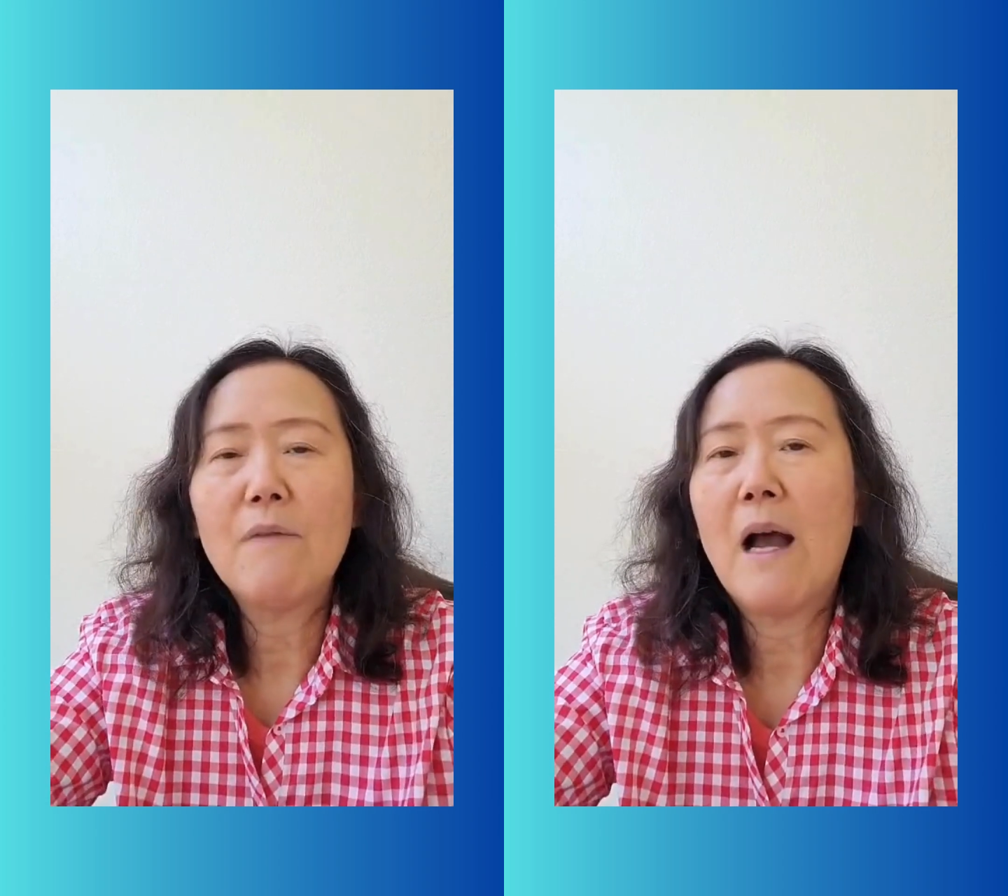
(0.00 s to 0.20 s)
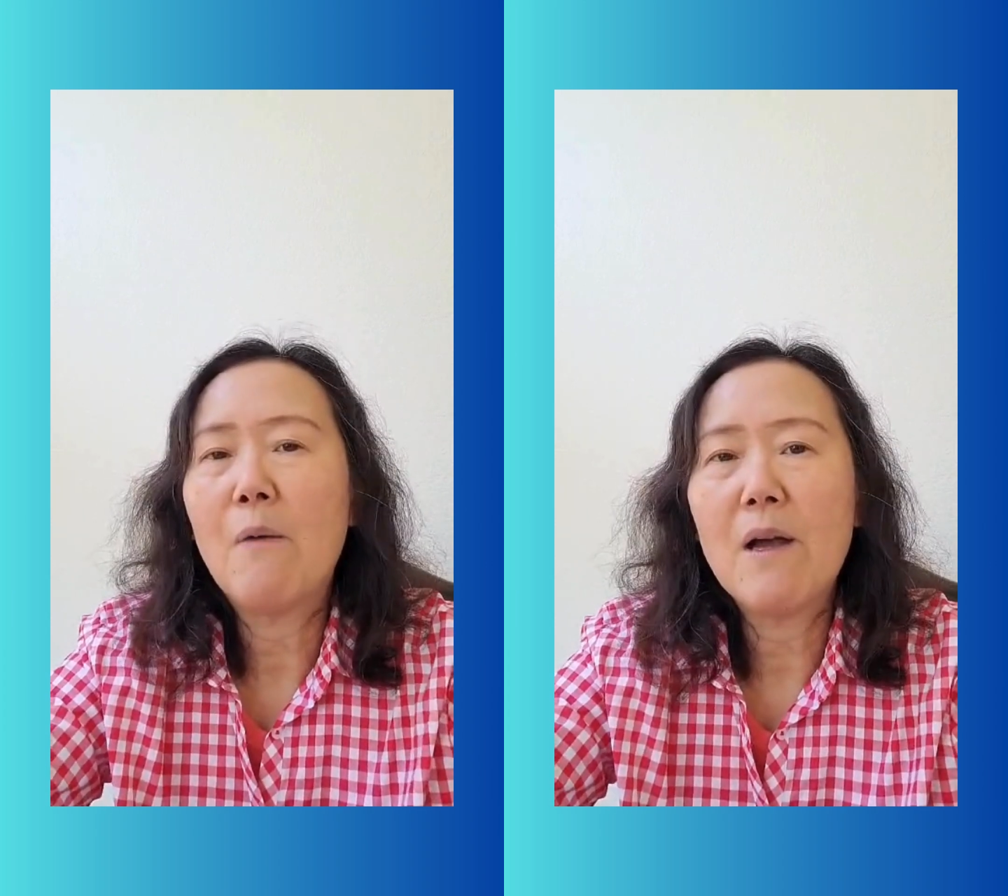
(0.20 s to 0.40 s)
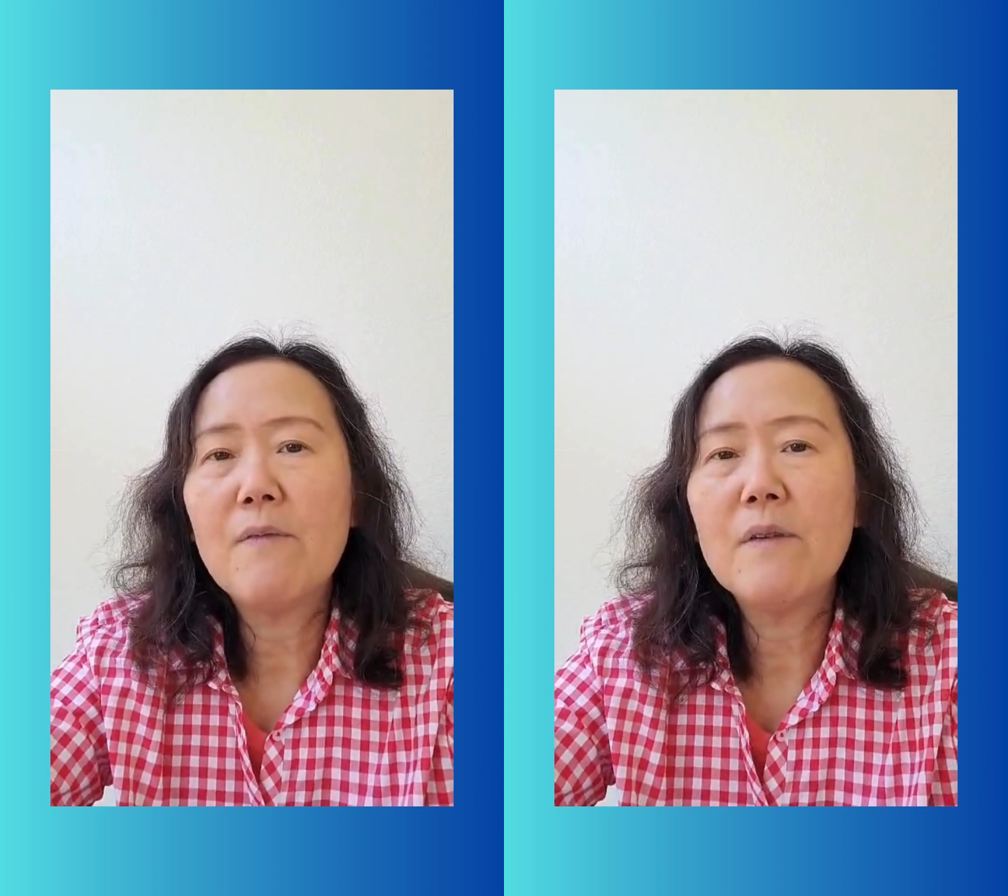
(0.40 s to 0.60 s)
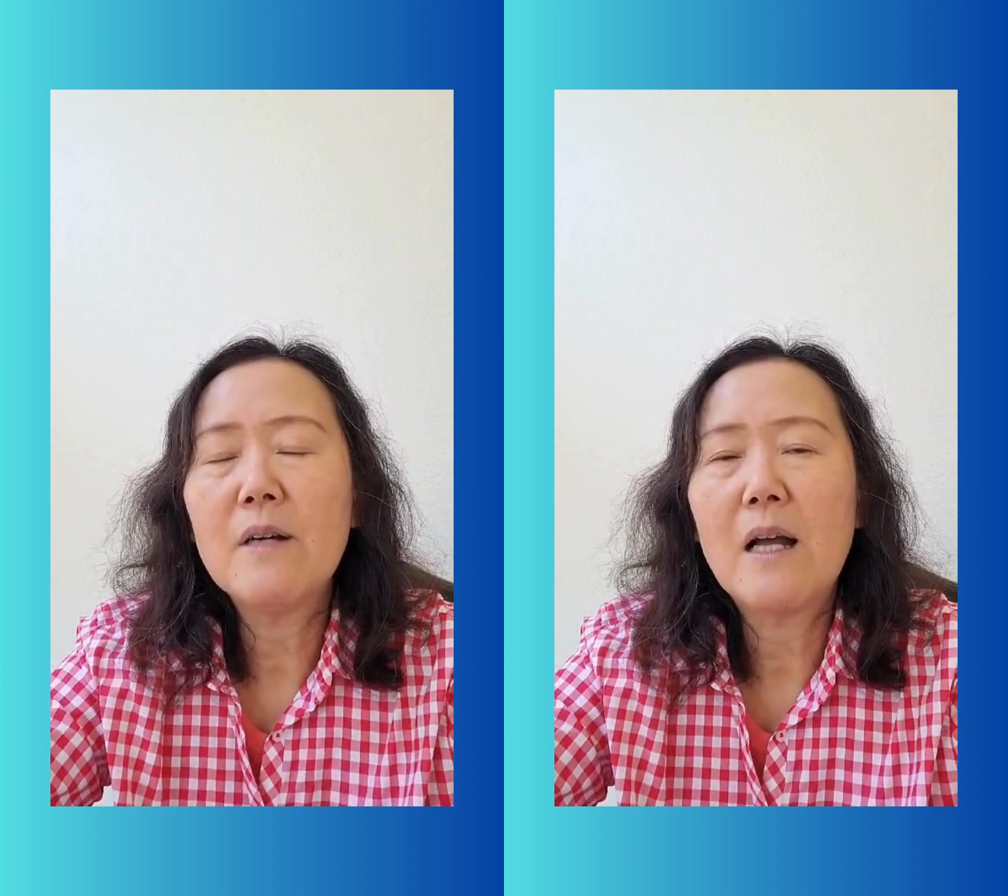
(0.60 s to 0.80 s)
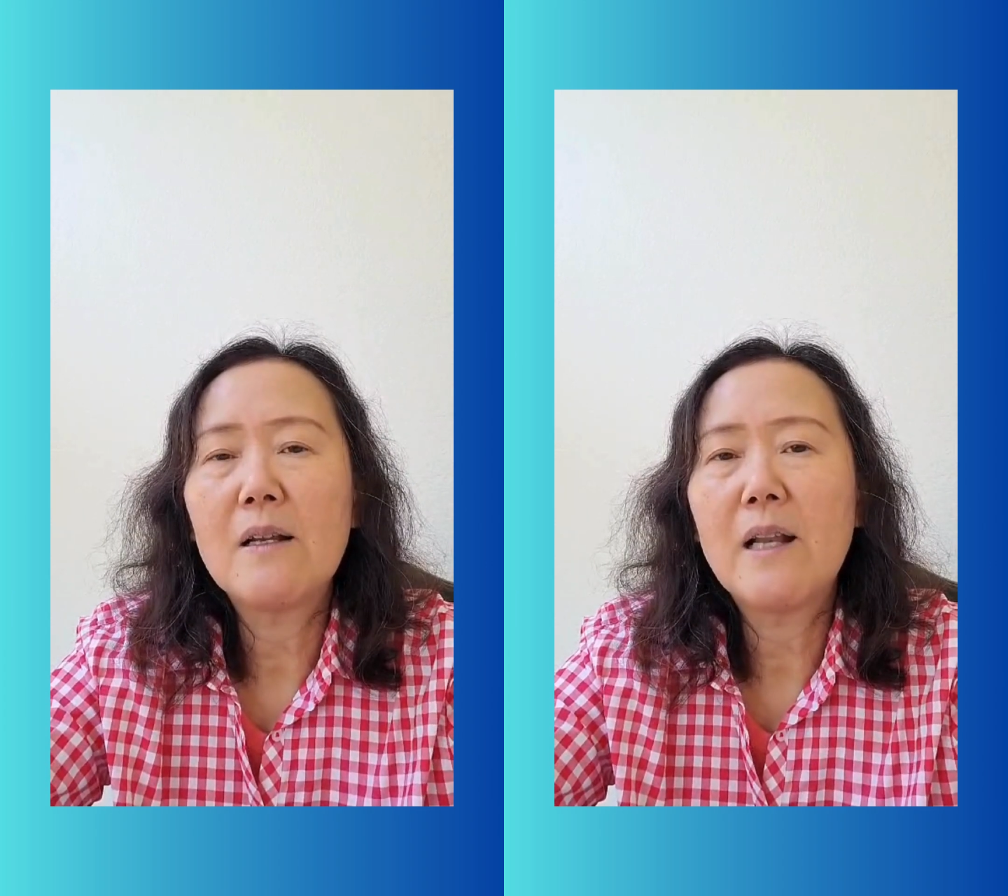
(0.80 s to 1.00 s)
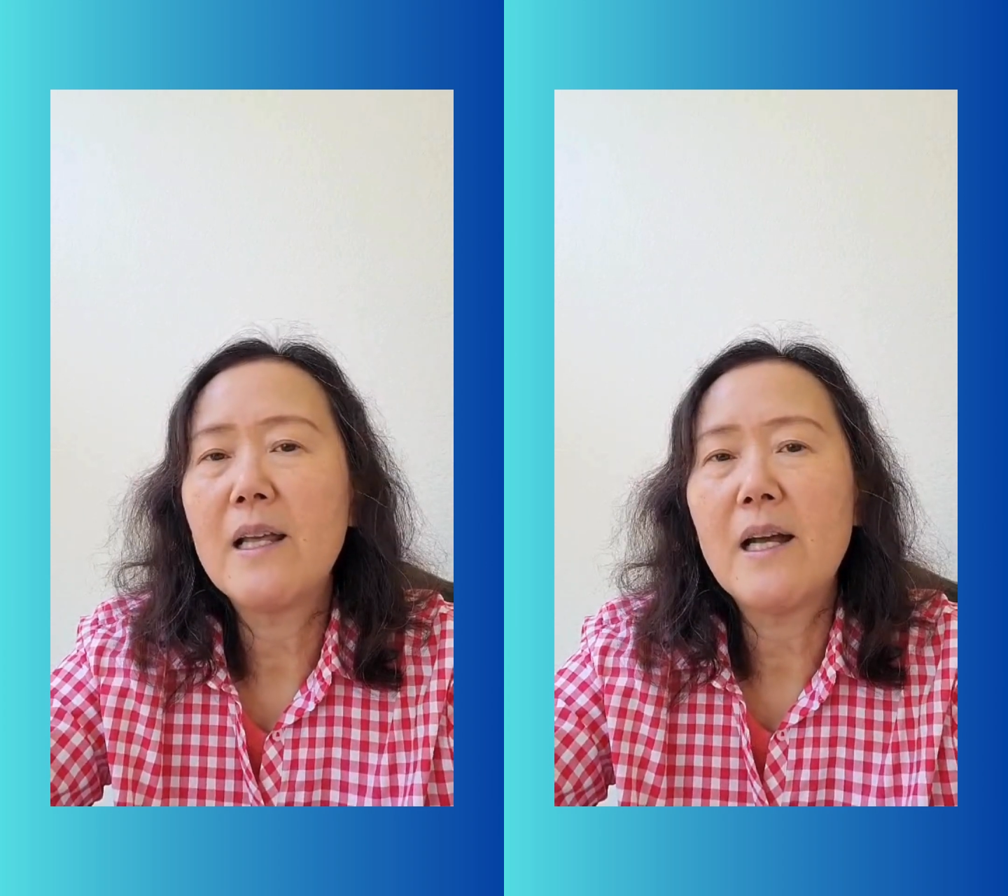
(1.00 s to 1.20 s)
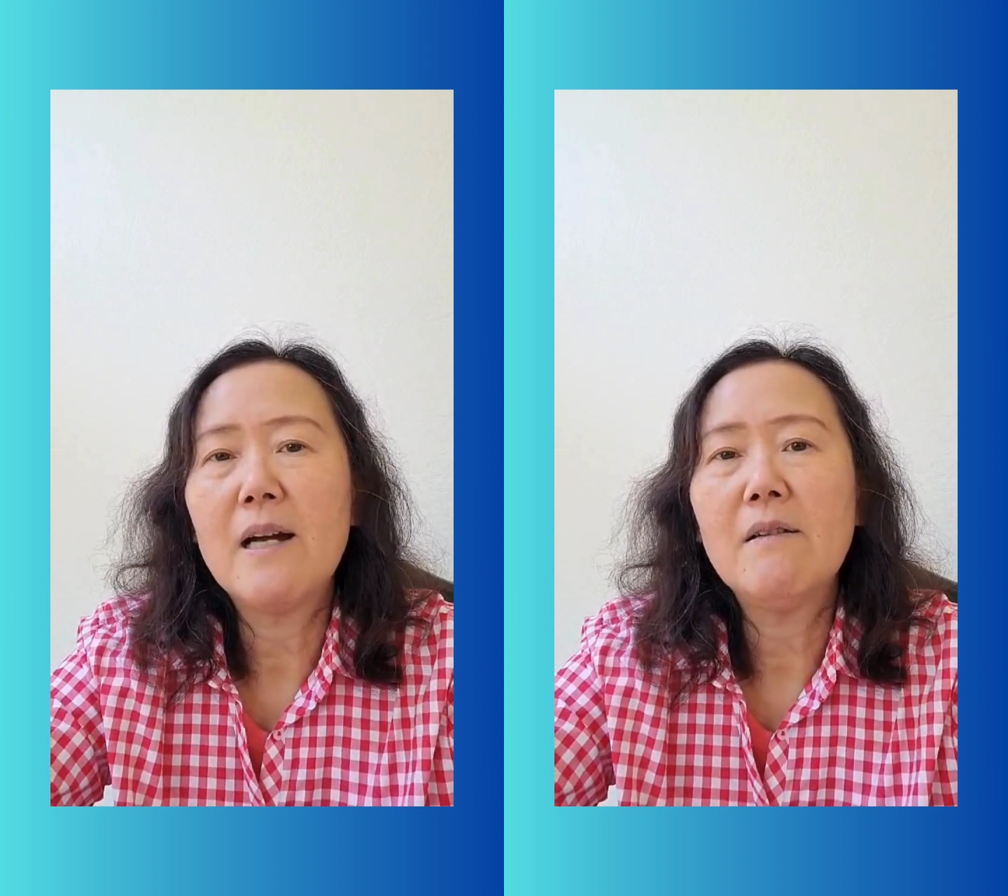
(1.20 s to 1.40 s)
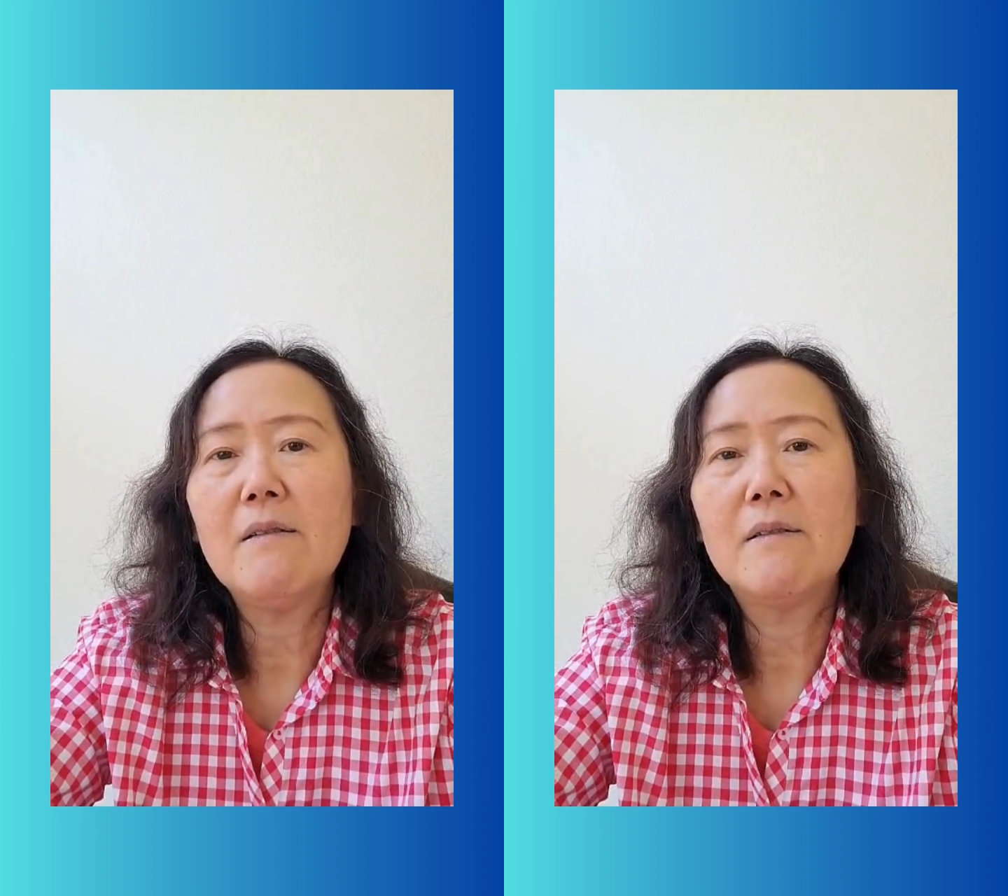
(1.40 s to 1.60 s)
however I lay
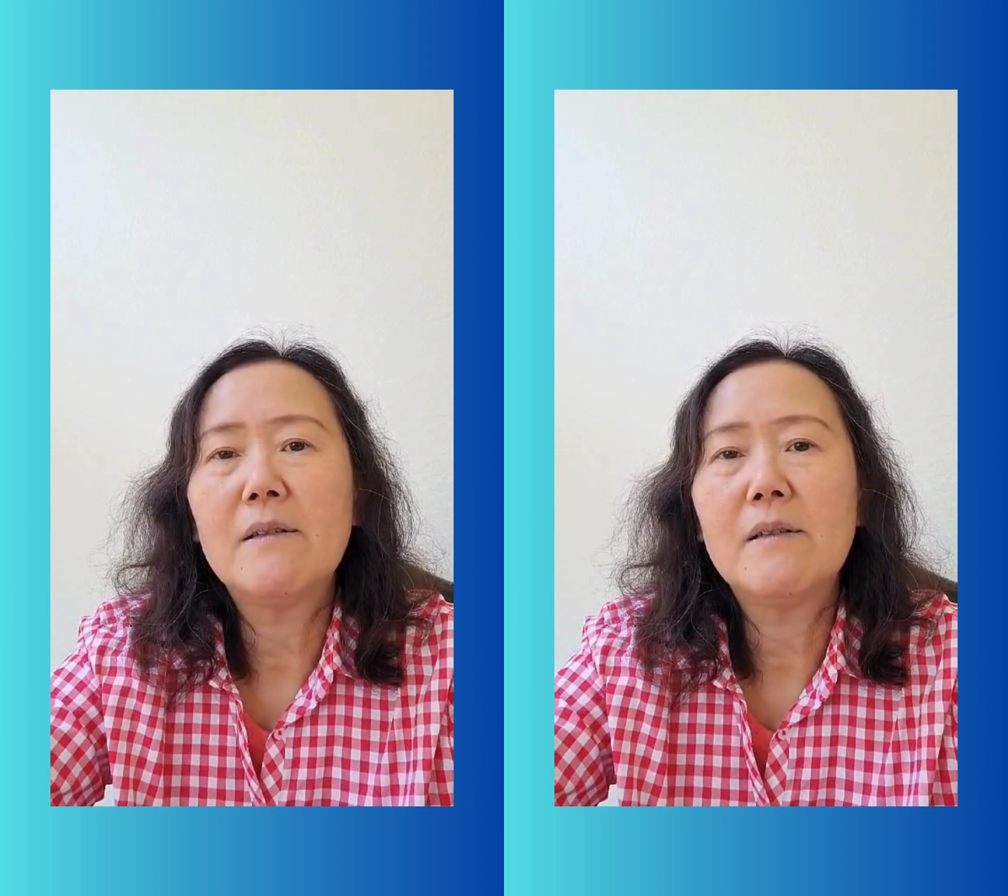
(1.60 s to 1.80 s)
out